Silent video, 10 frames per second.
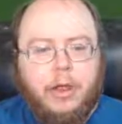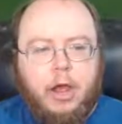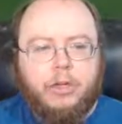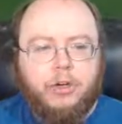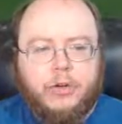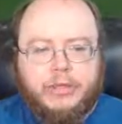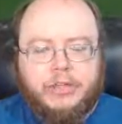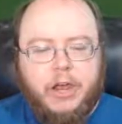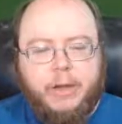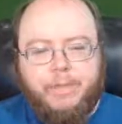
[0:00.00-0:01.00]
on your
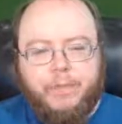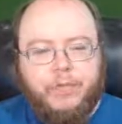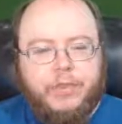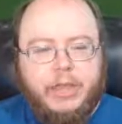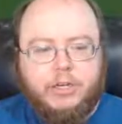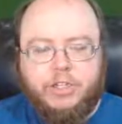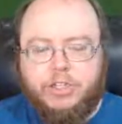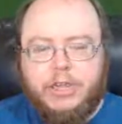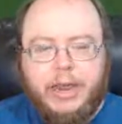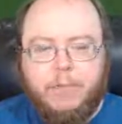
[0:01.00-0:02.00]
desktop that is
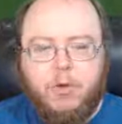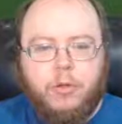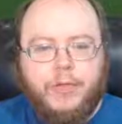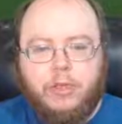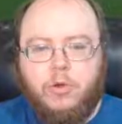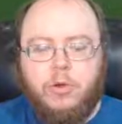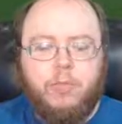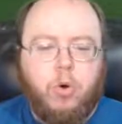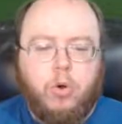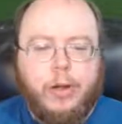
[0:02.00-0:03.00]
just YAML that you can
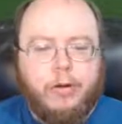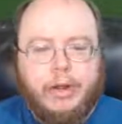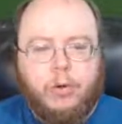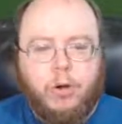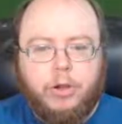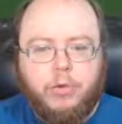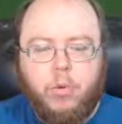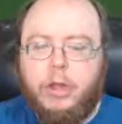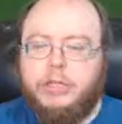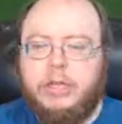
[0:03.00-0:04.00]
port around anywhere you
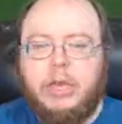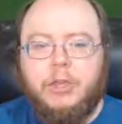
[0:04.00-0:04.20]
want.